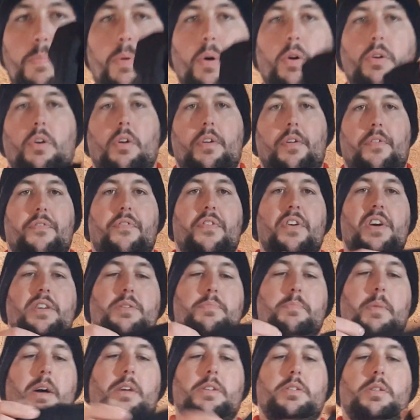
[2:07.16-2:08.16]
putting on a
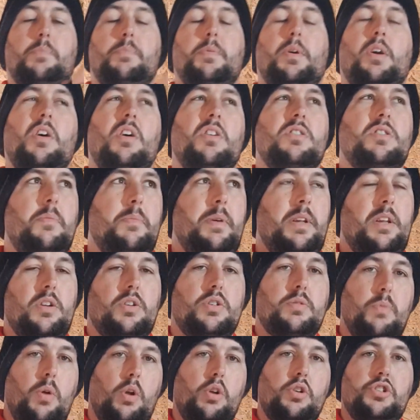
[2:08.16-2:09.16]
face mask, because I'm in a
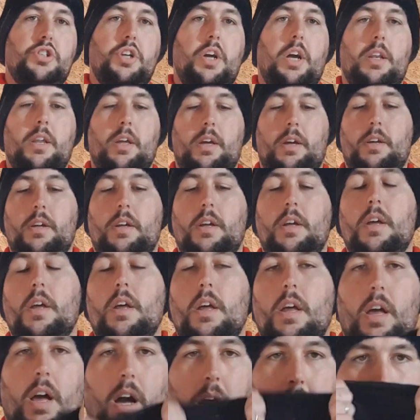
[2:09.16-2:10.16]
small shed.
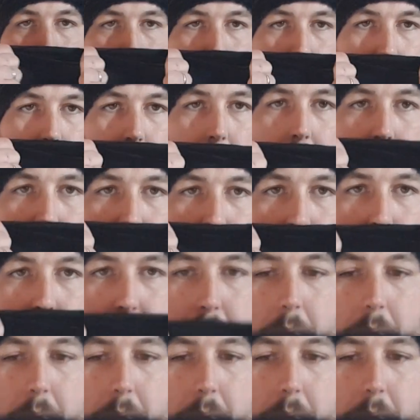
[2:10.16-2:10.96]
I'm going to be putting on a face